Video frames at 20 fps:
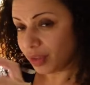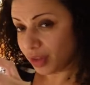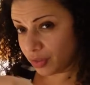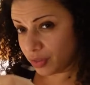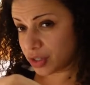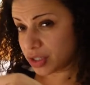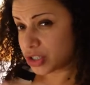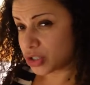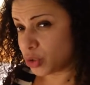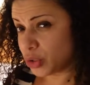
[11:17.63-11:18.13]

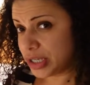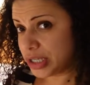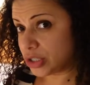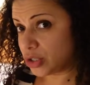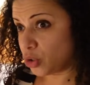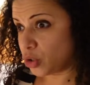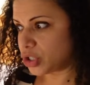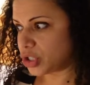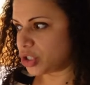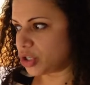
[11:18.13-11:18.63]
the soy
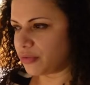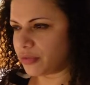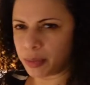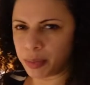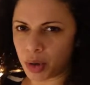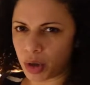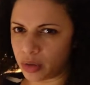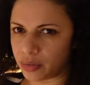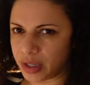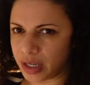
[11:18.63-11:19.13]
sauce stuff I
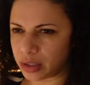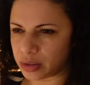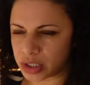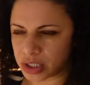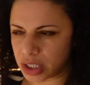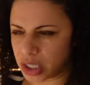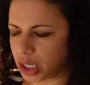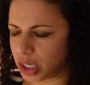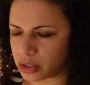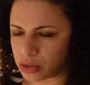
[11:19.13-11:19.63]
put on the
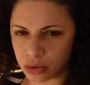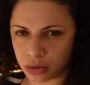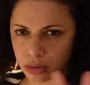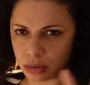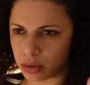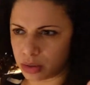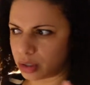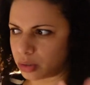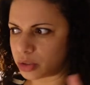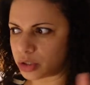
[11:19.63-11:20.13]
outside.
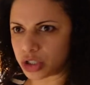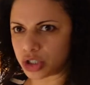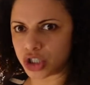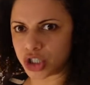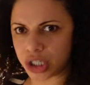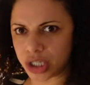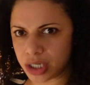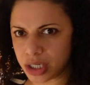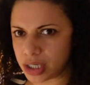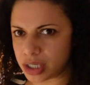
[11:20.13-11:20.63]
Oh, that was a
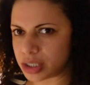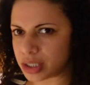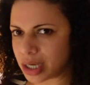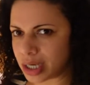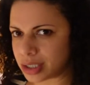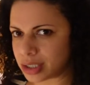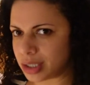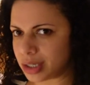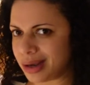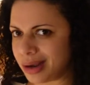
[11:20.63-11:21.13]
genius
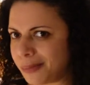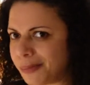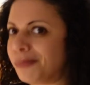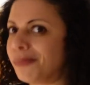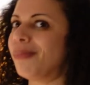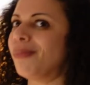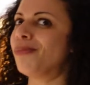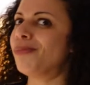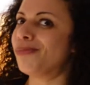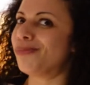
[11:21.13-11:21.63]
idea.
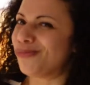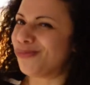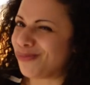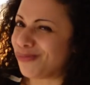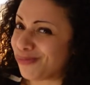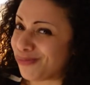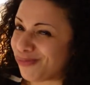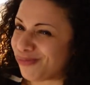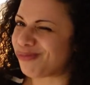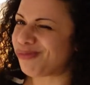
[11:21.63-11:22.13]

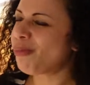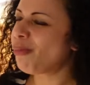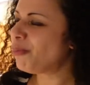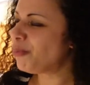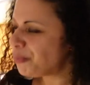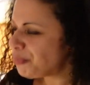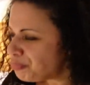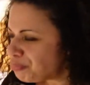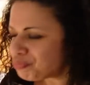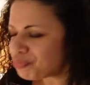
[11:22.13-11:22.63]

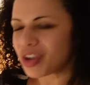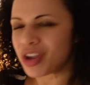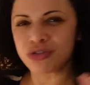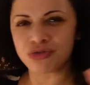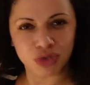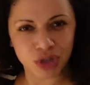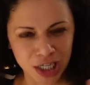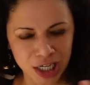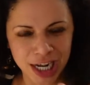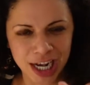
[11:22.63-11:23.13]
It
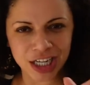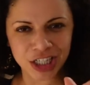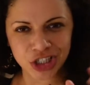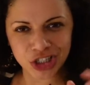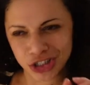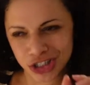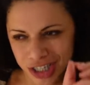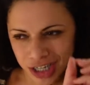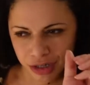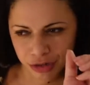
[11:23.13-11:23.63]
really has
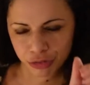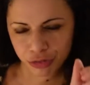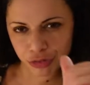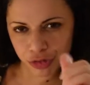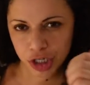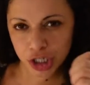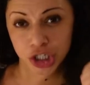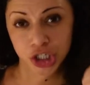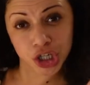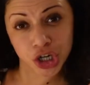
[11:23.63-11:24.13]
just kind of
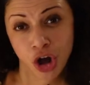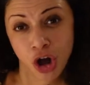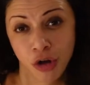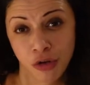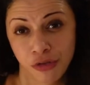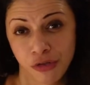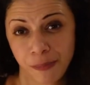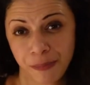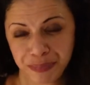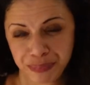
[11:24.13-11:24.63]
finished it
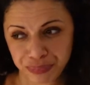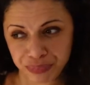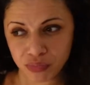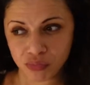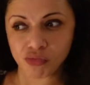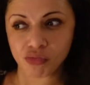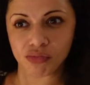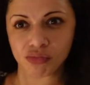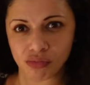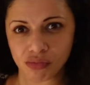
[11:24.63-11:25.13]
off.
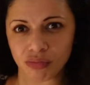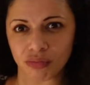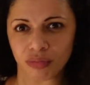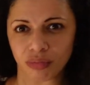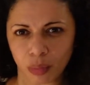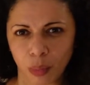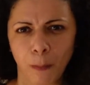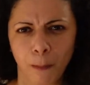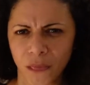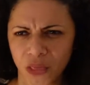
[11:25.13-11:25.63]

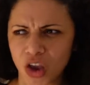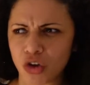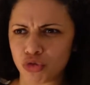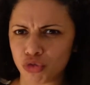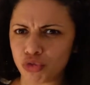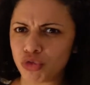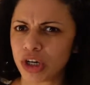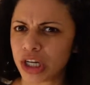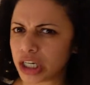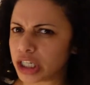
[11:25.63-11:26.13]

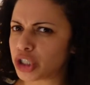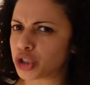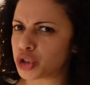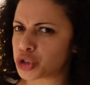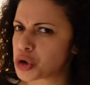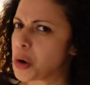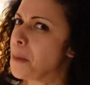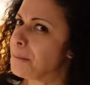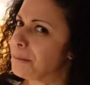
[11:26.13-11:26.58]
Really good.